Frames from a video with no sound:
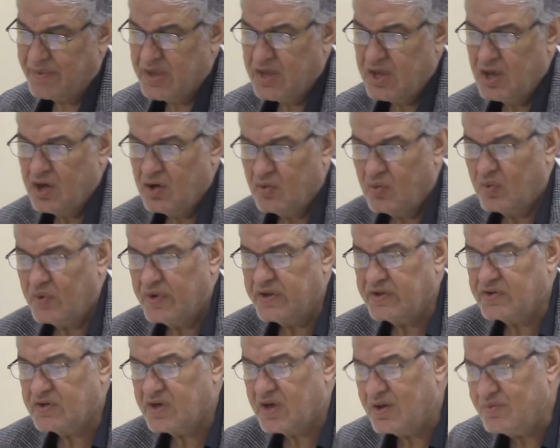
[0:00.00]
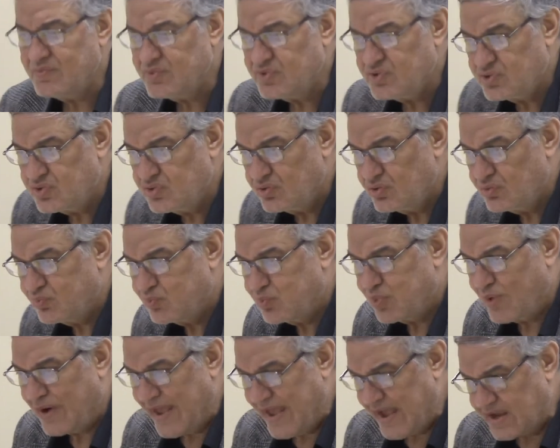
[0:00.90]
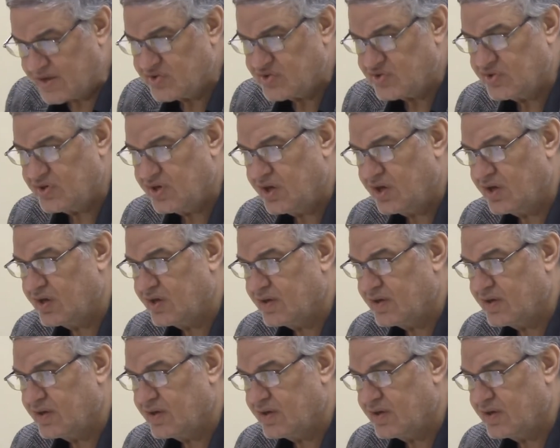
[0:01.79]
When it comes to practicing,